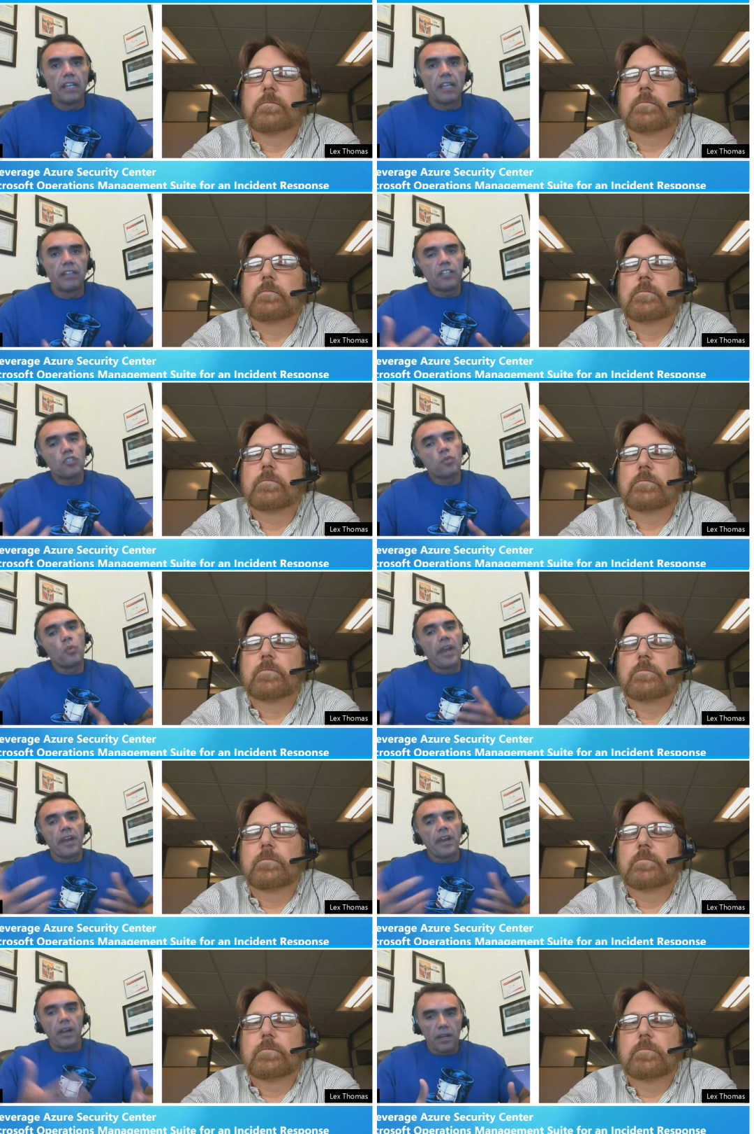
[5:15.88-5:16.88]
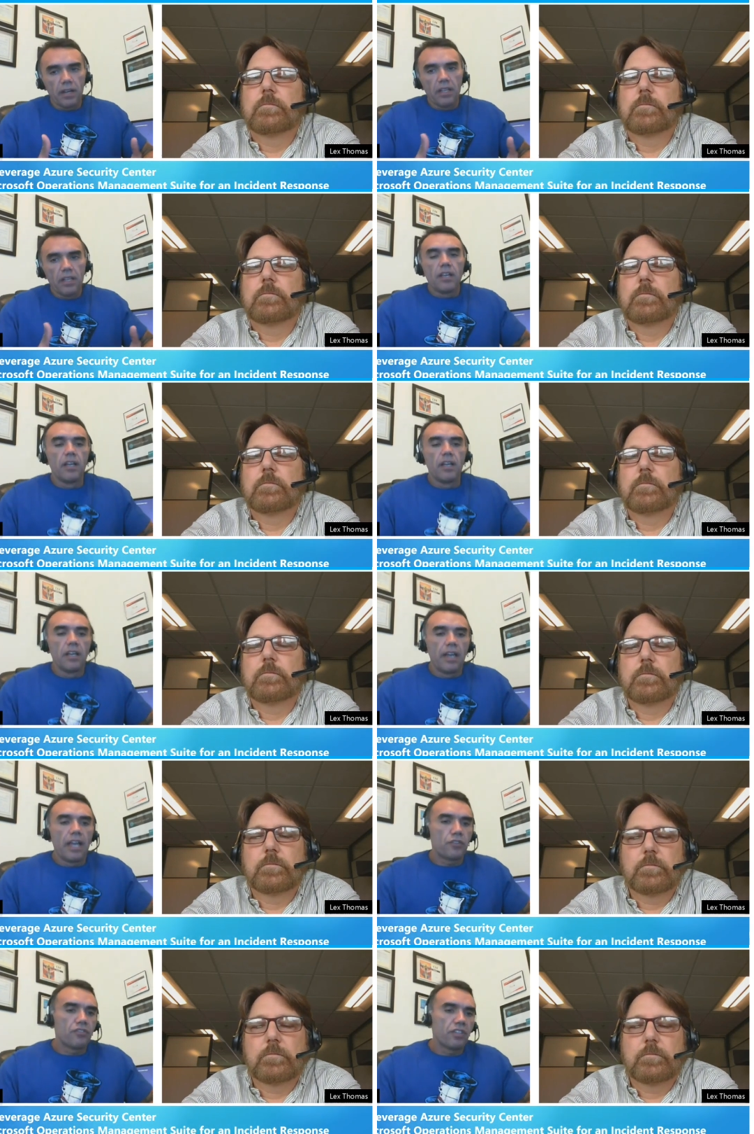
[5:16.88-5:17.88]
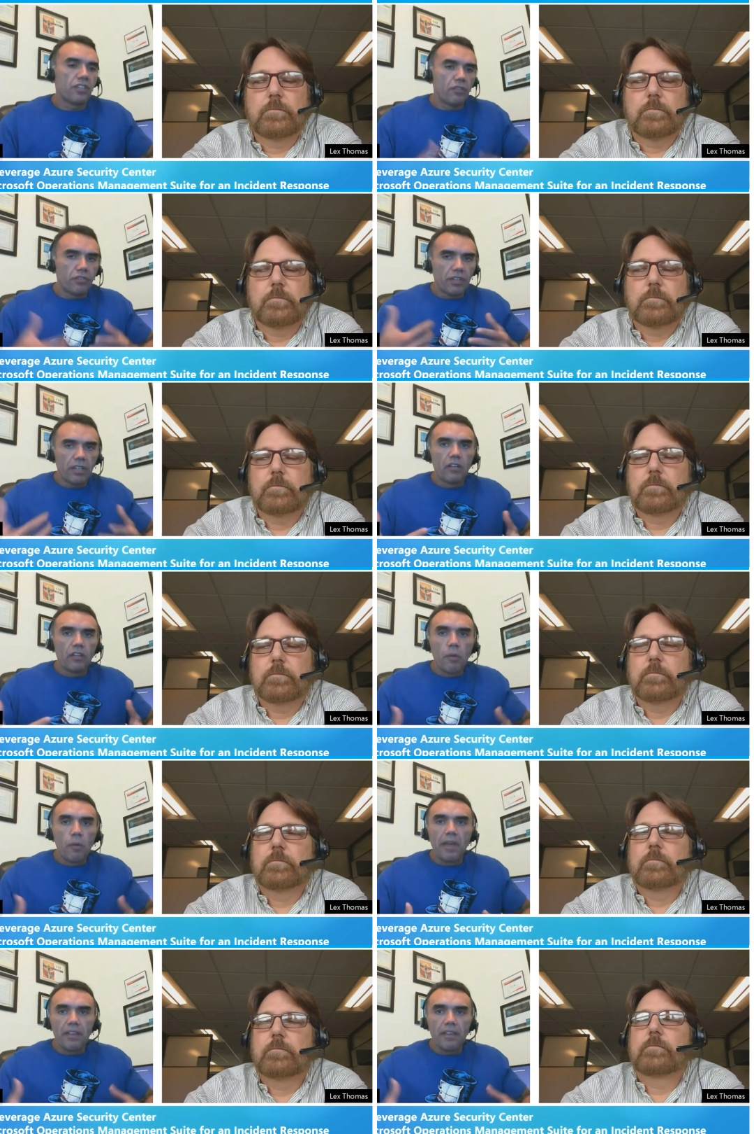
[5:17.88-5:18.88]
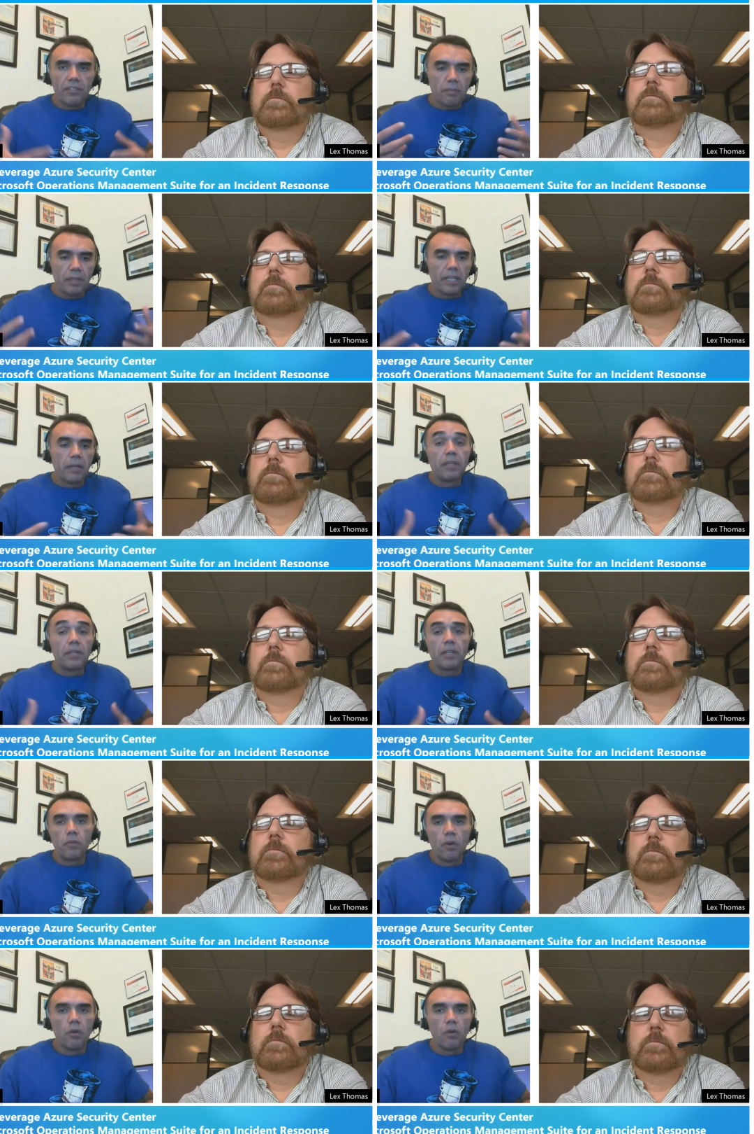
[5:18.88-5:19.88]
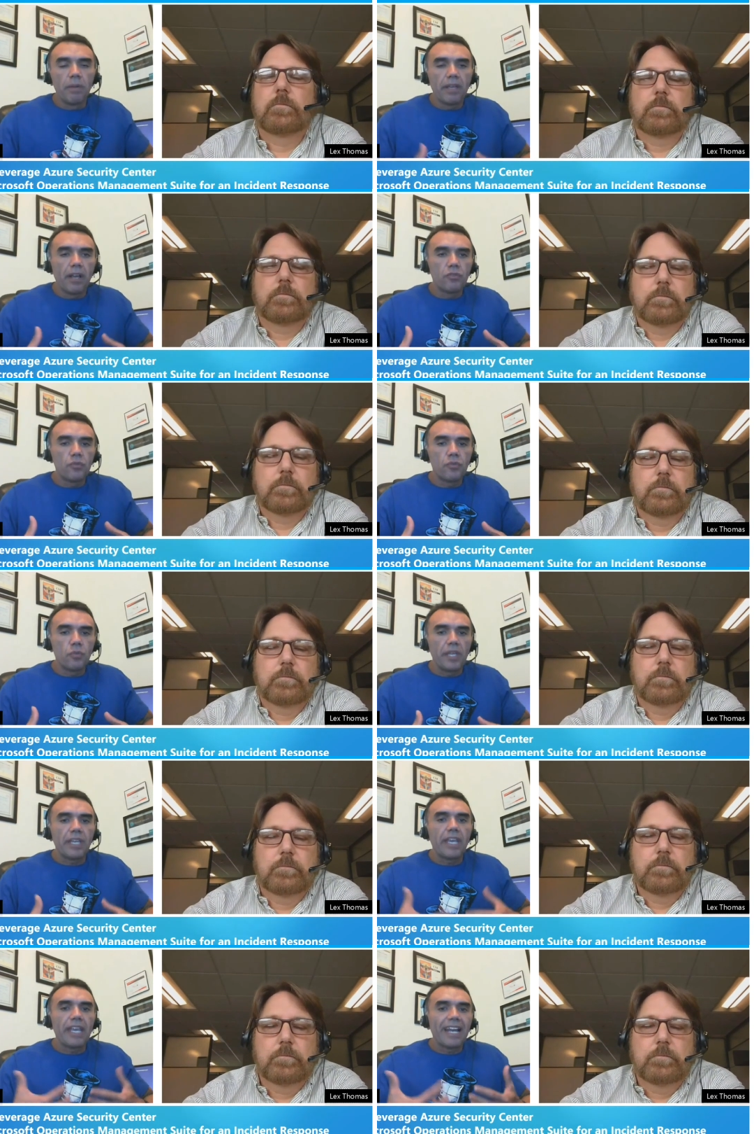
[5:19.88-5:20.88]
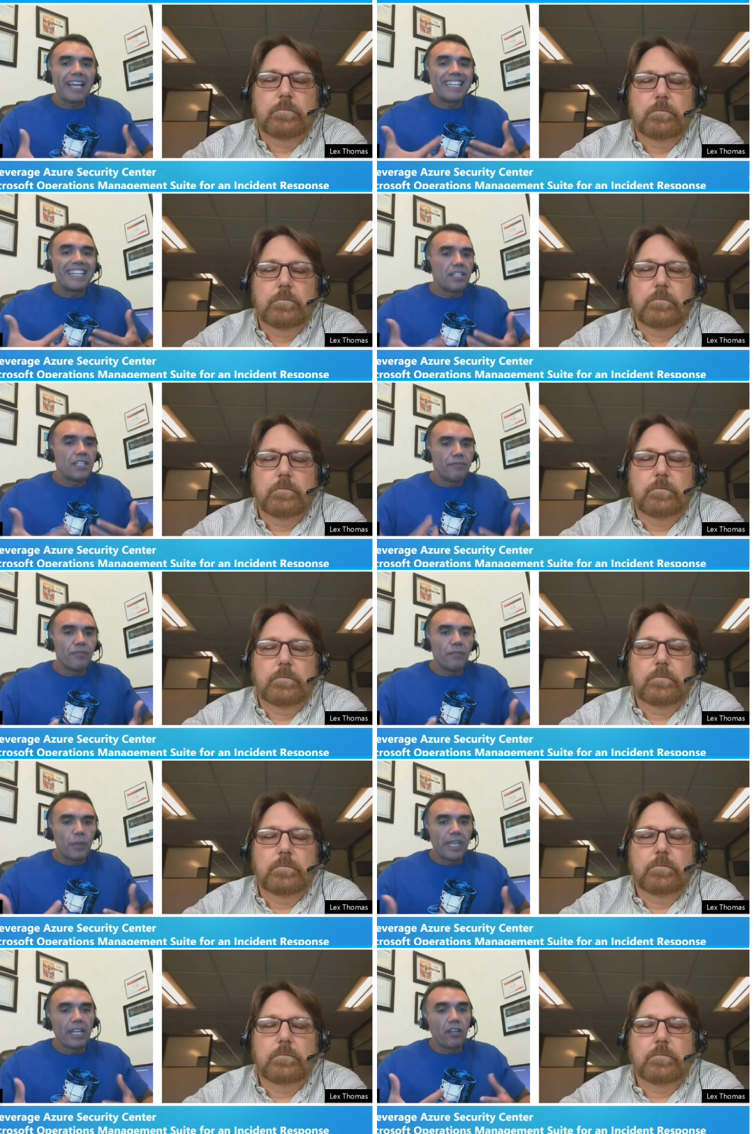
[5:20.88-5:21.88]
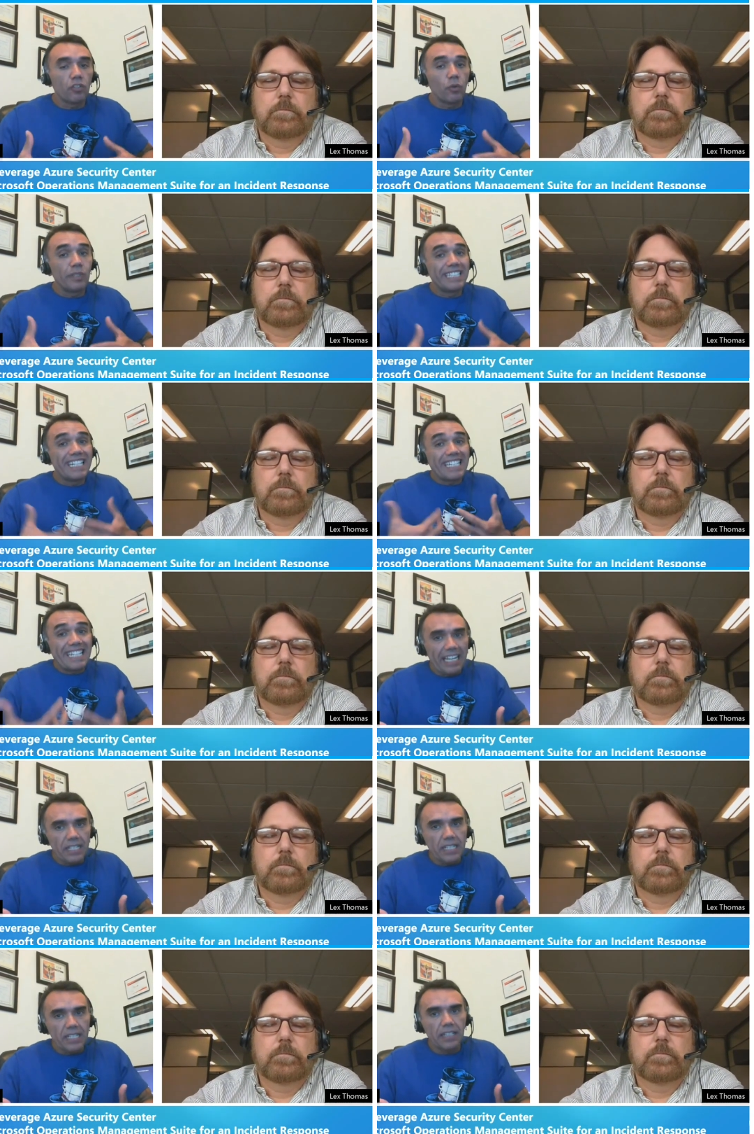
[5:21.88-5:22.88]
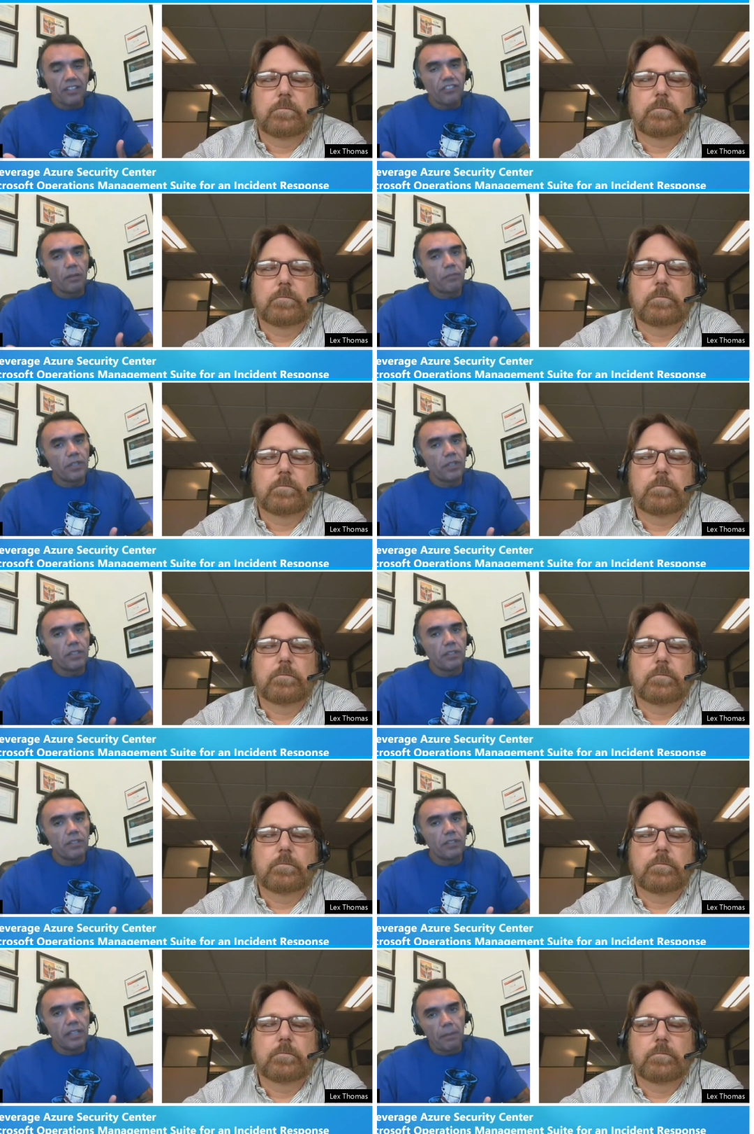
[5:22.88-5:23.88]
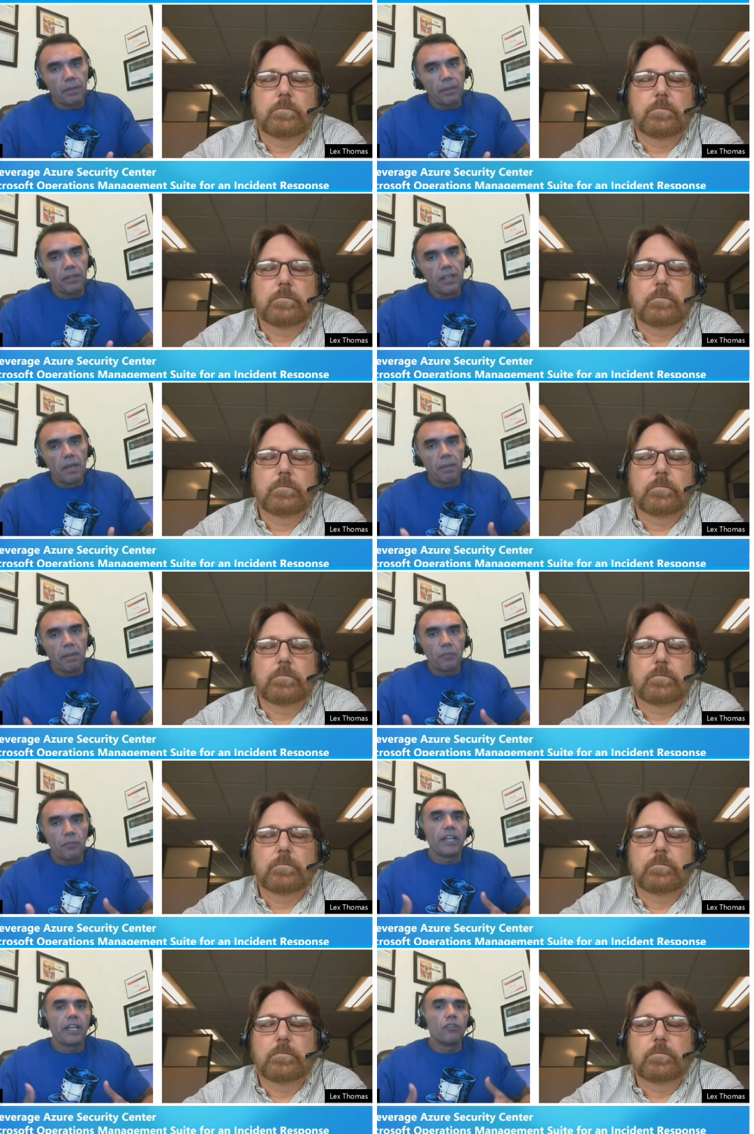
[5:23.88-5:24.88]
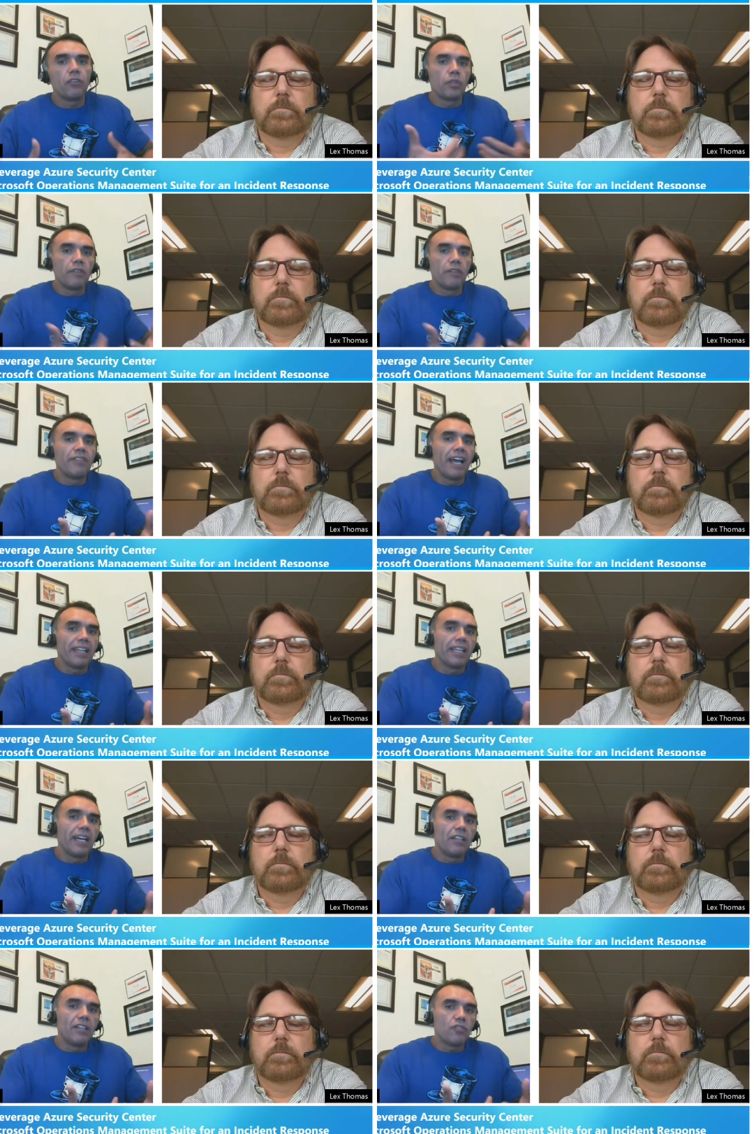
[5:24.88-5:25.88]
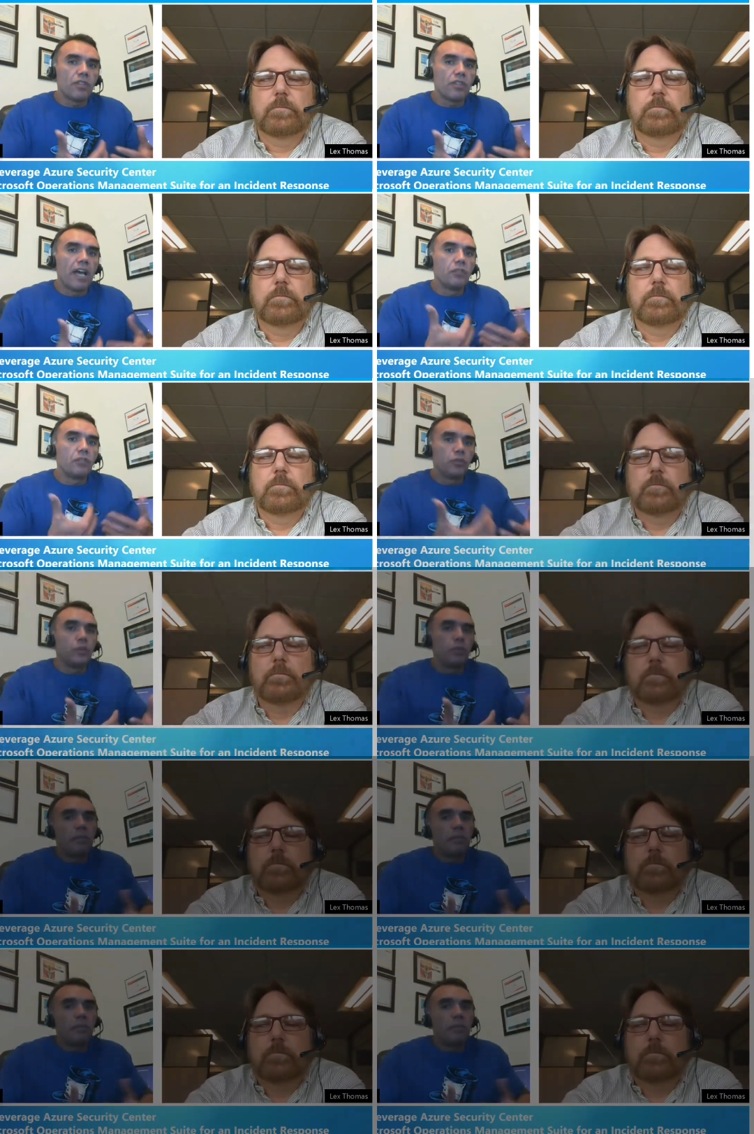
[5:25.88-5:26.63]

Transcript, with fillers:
Speaker 1: And that's where uh, Azure Security Center and O M S play a bigger role, because we can identify, we can not only detect that something did happen, but we can also give guidelines on how to